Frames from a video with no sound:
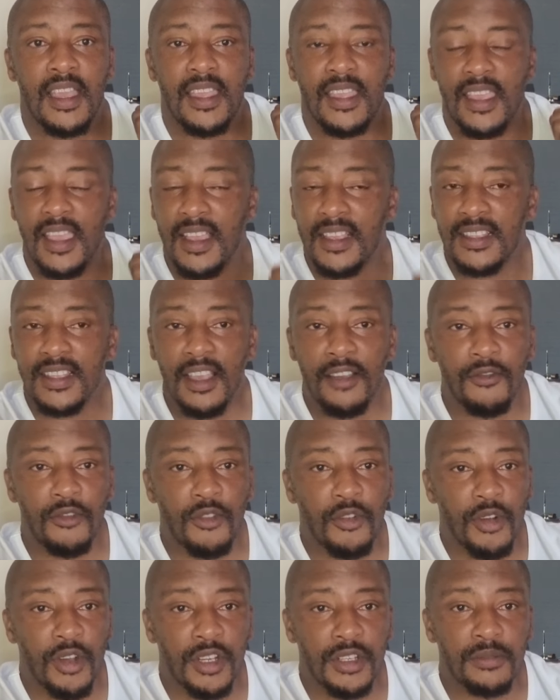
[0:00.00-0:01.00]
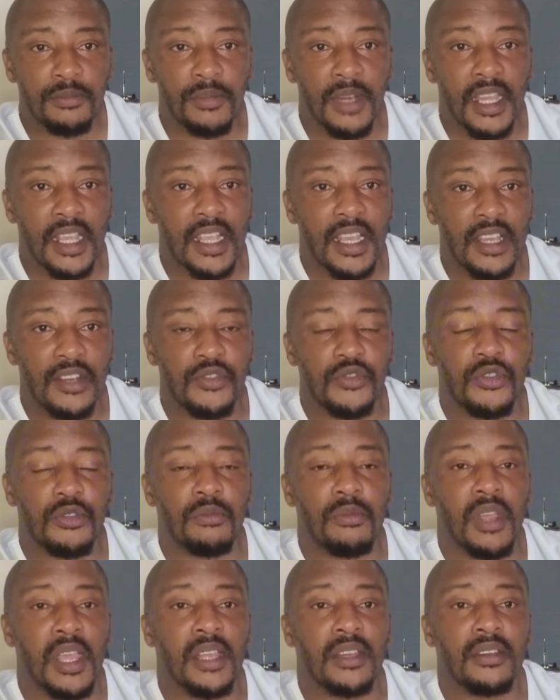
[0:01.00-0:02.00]
Yes, I've got my
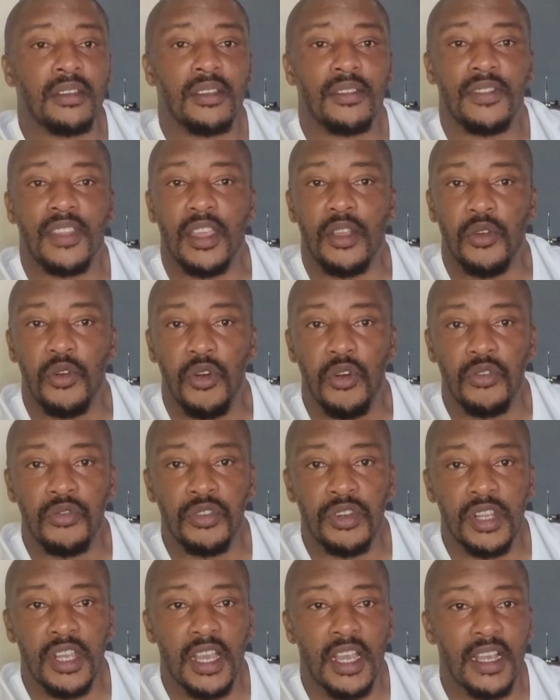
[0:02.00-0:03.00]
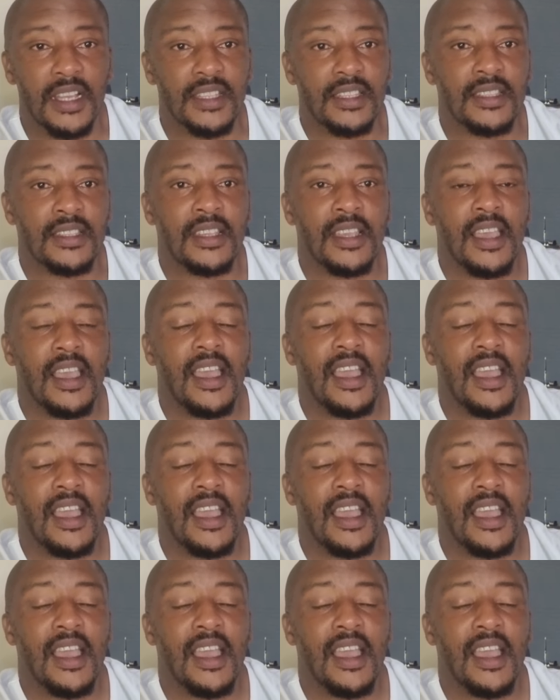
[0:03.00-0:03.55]
countrymen, they own cars,